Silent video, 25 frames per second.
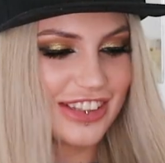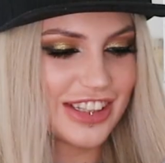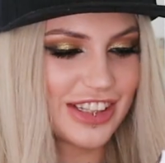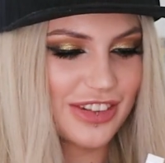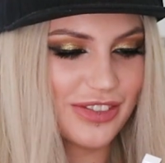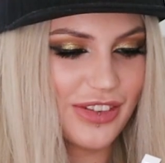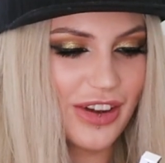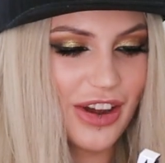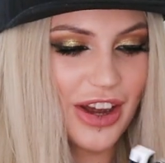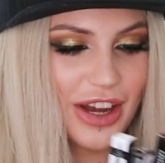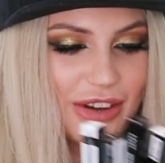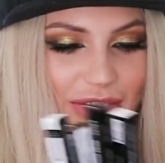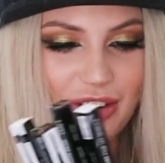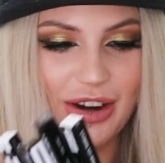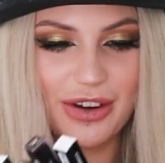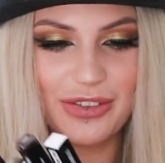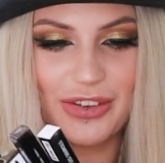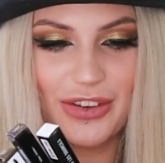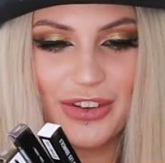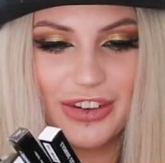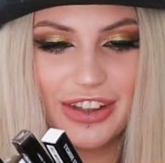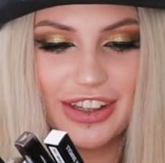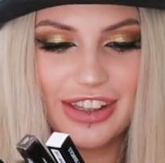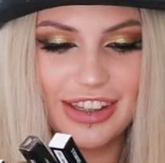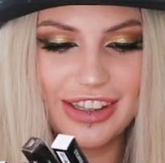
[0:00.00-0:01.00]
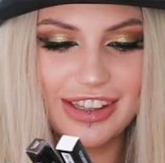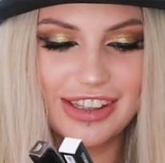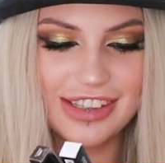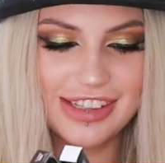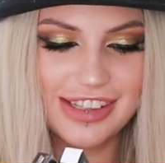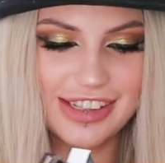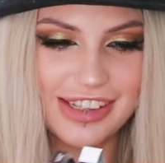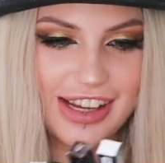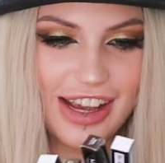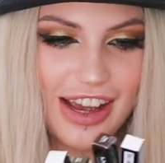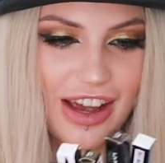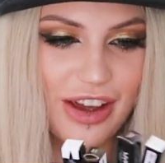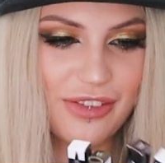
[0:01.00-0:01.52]
Some eyebrow
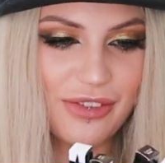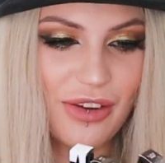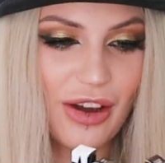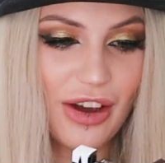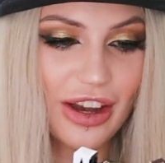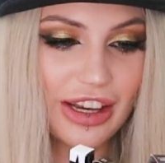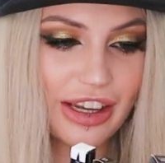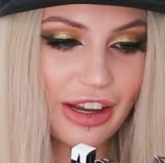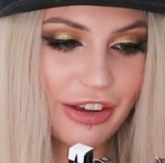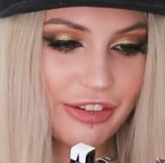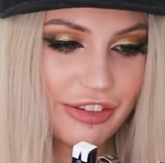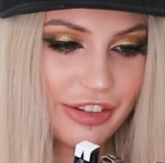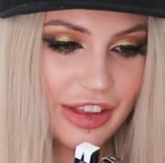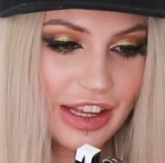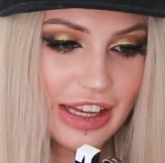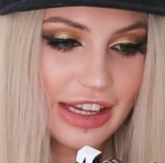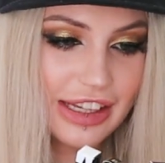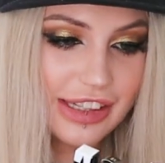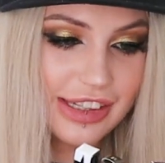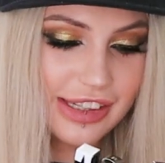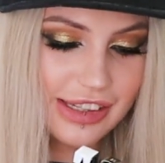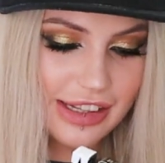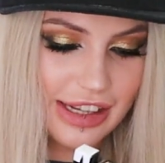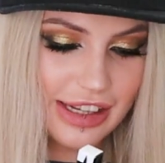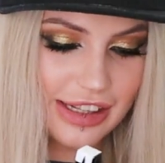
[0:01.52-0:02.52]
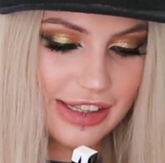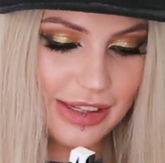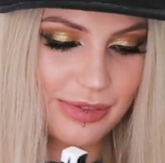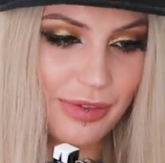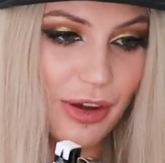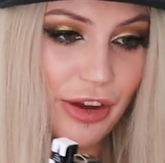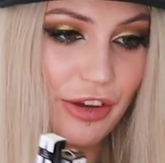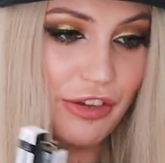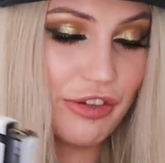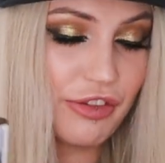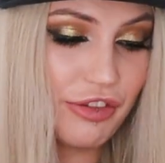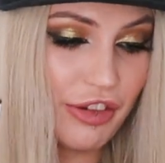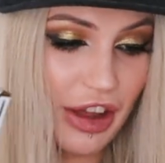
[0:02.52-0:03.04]
products. I love these. These are
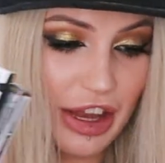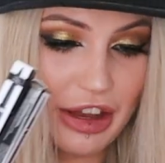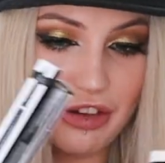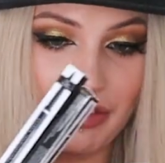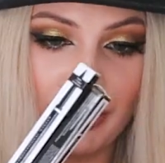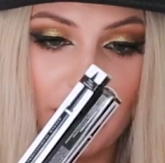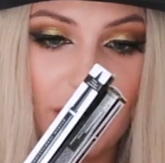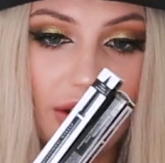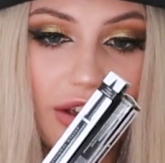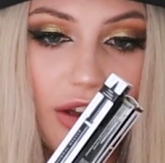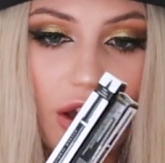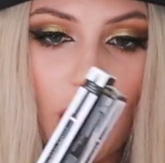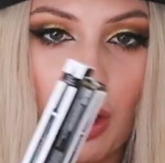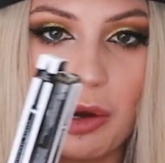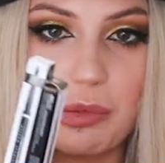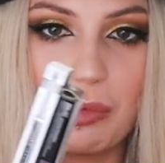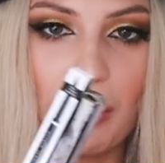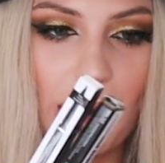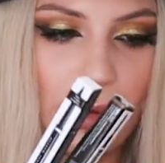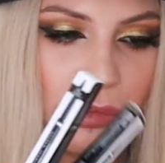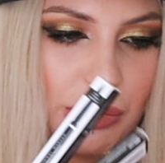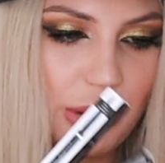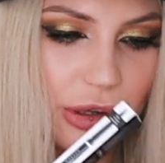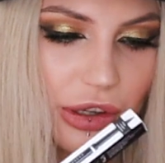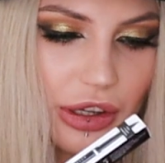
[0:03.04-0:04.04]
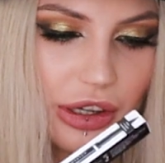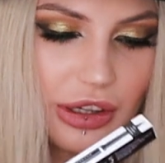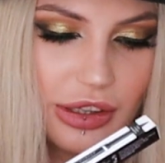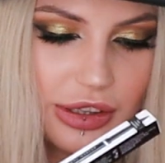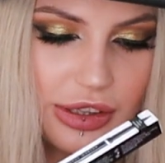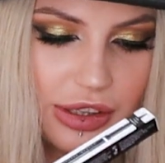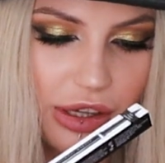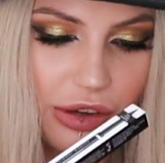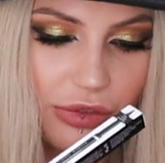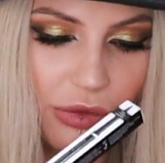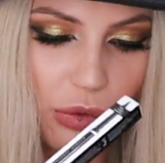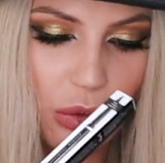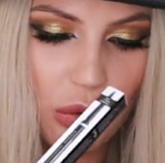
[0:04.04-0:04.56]
my favorite eyebrow
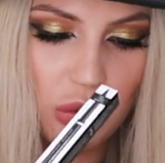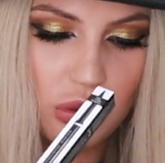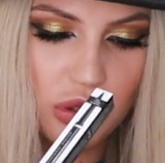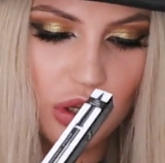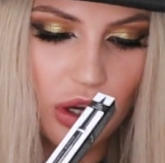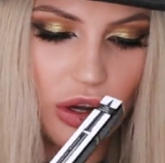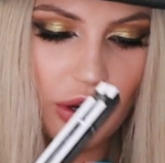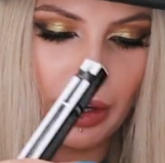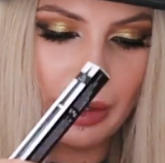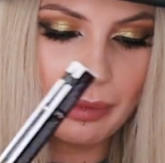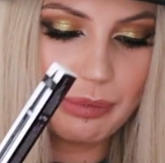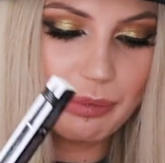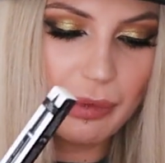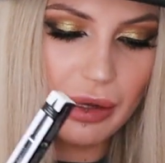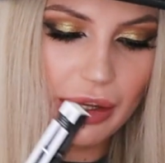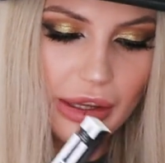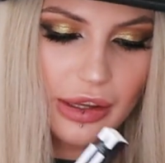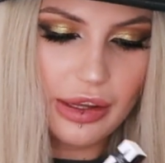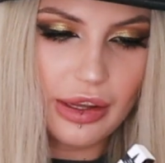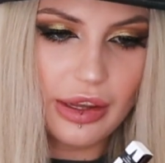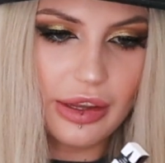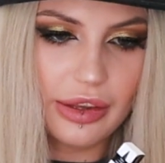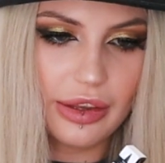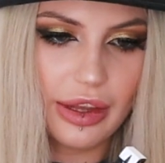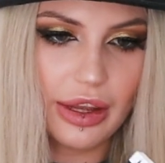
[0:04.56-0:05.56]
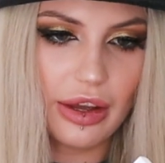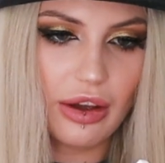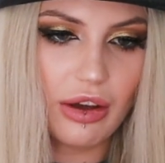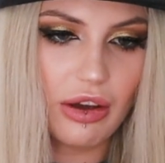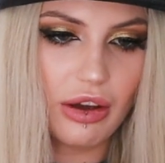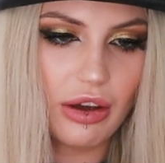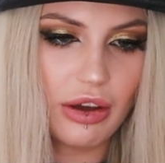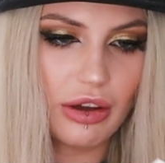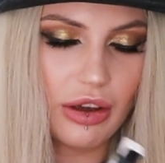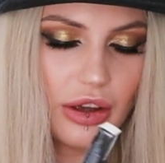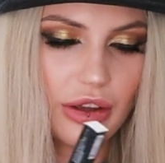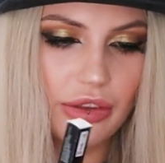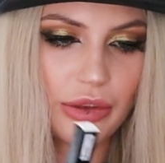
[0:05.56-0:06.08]
products of all time. They
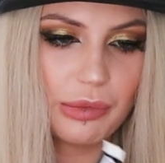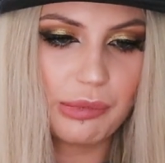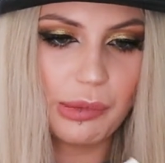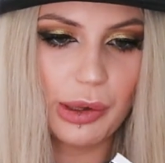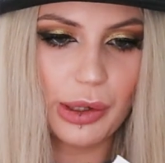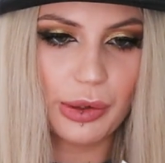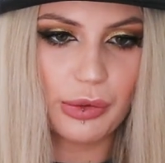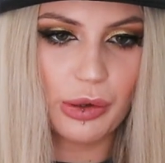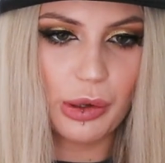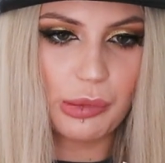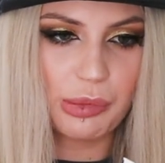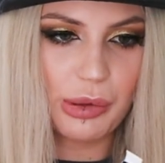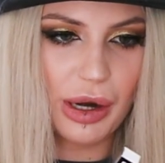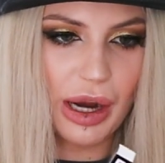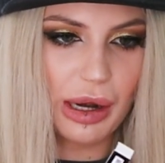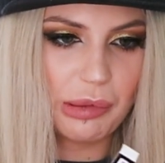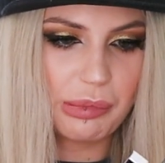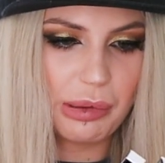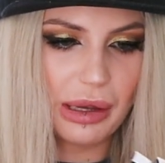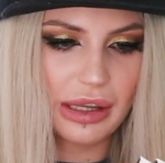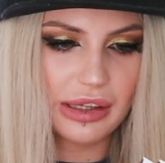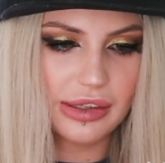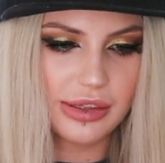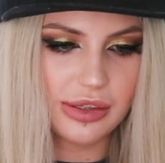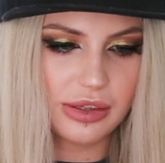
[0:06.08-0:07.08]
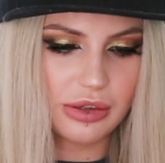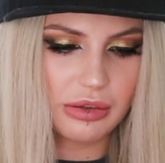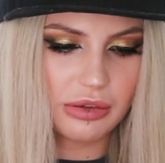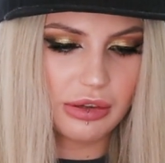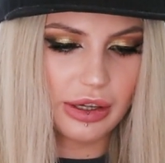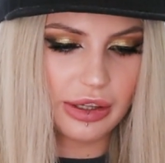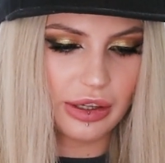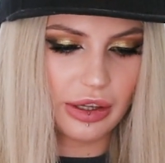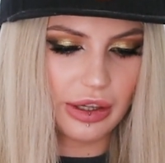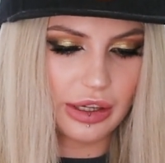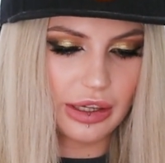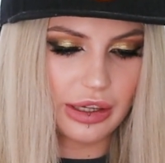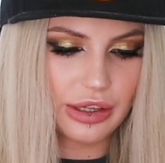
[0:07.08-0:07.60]
are the micro brow pencil,
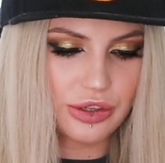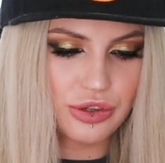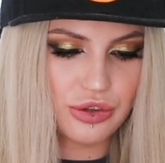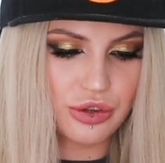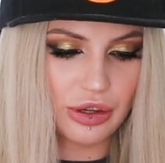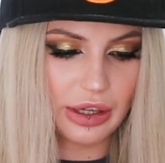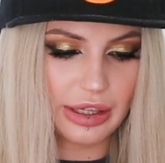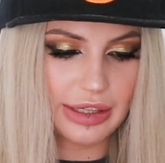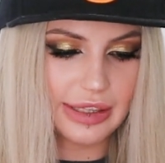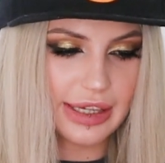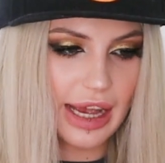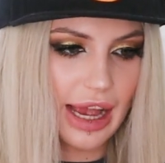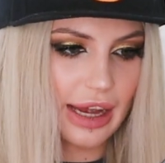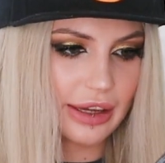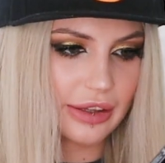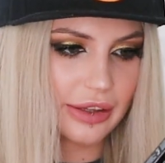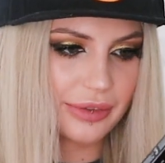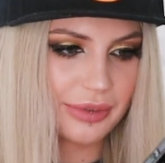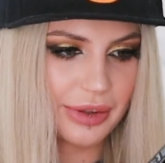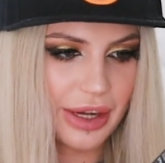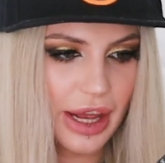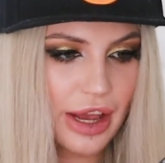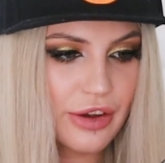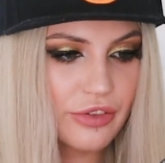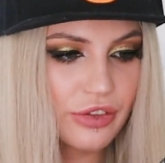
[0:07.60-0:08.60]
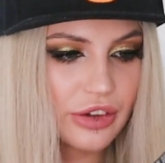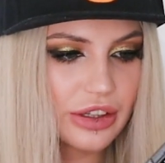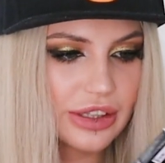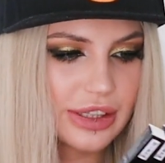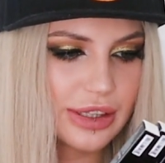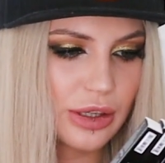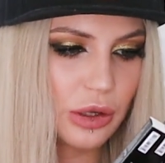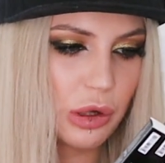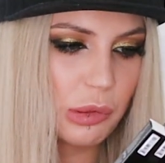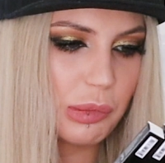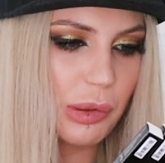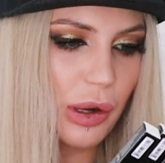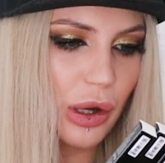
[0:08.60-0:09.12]
and I literally tag them in every
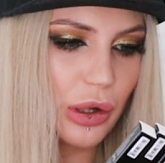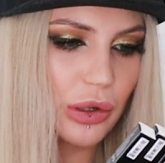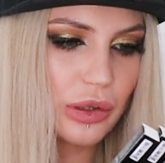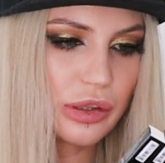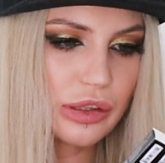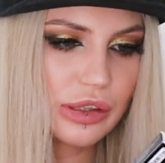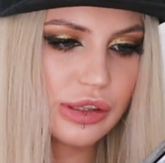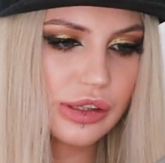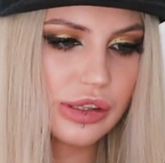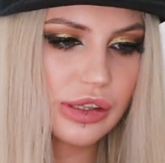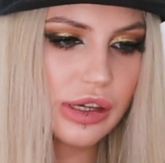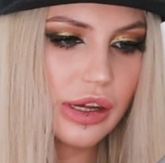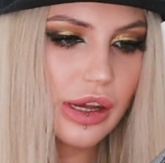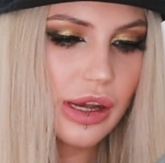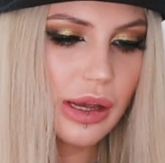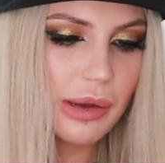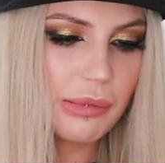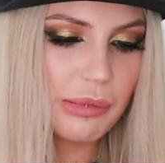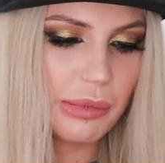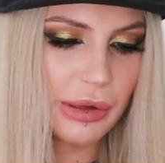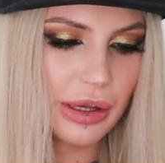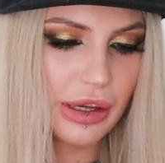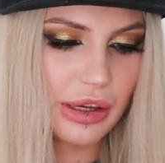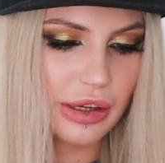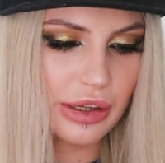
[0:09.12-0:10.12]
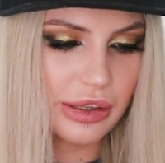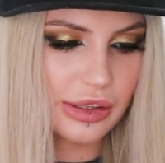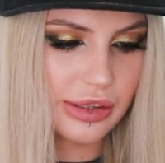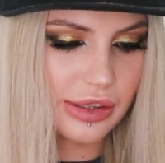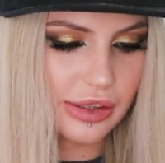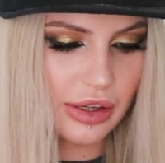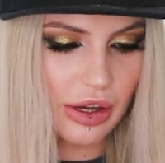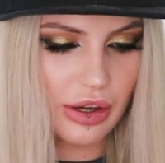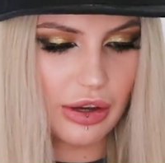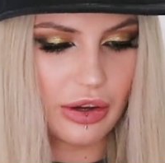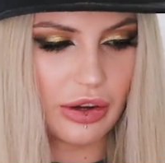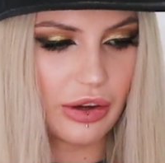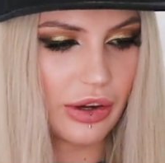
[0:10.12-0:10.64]
single post
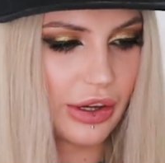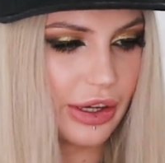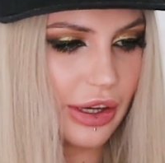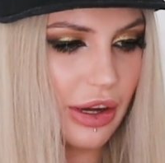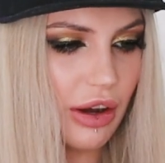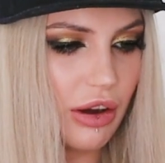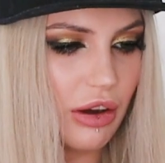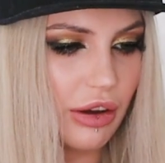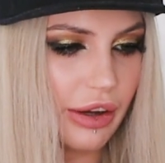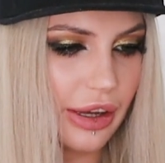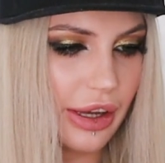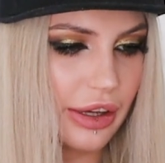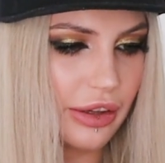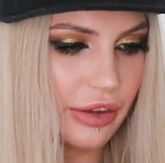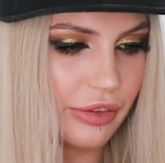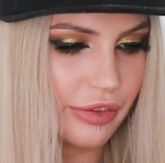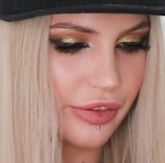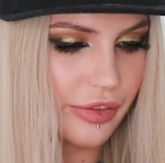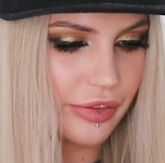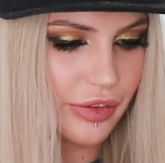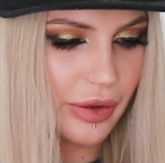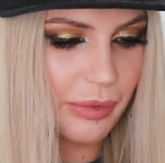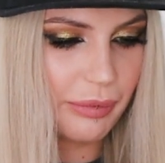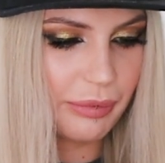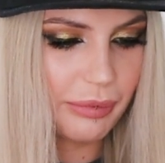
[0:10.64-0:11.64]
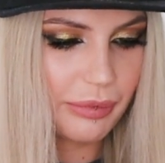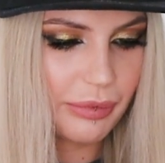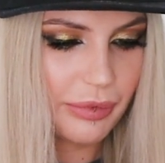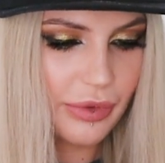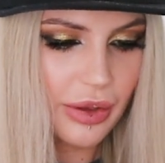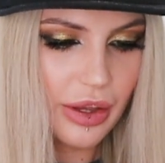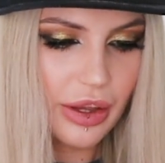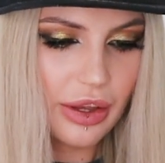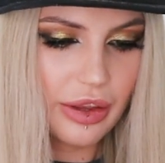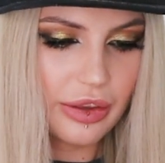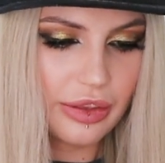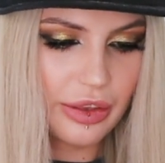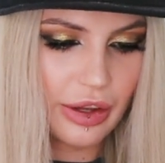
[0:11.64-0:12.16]
because I can't get enough of them.
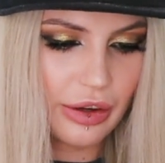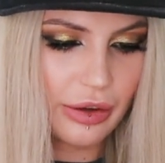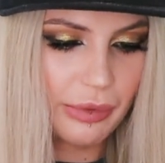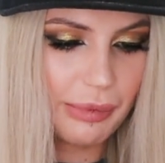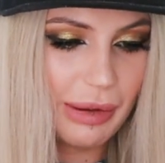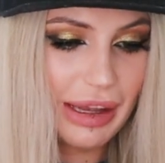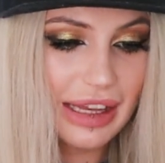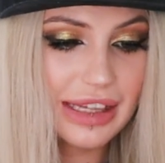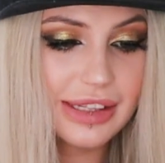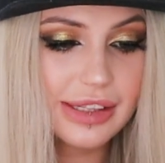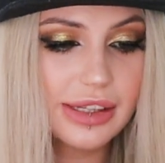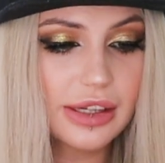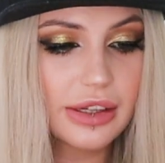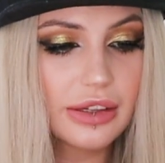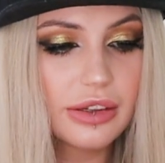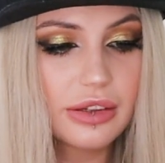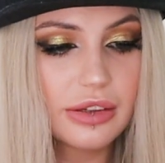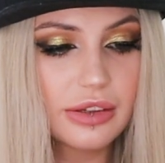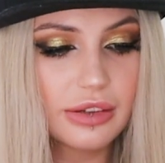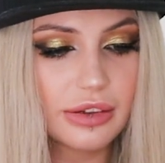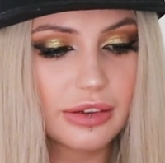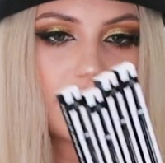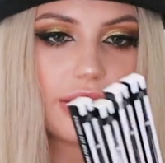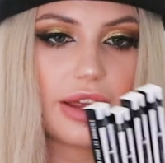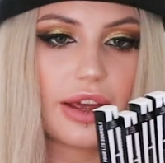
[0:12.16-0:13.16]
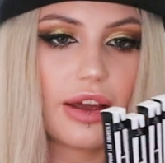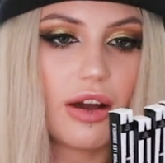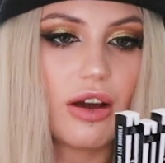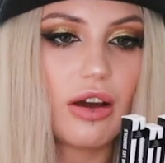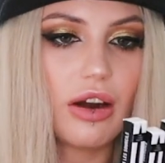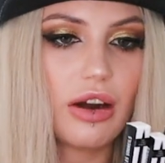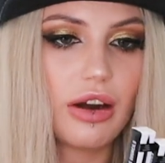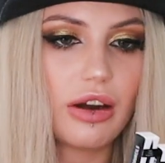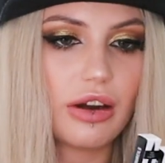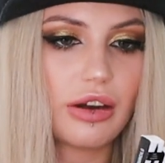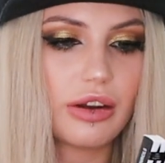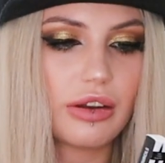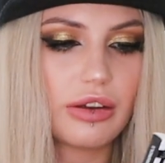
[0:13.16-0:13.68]
They're amazing. They
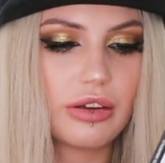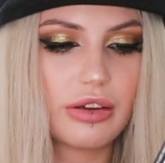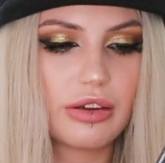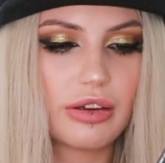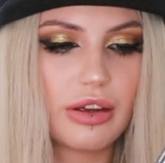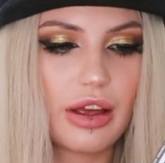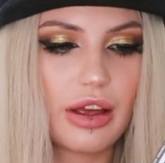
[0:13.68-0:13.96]
are,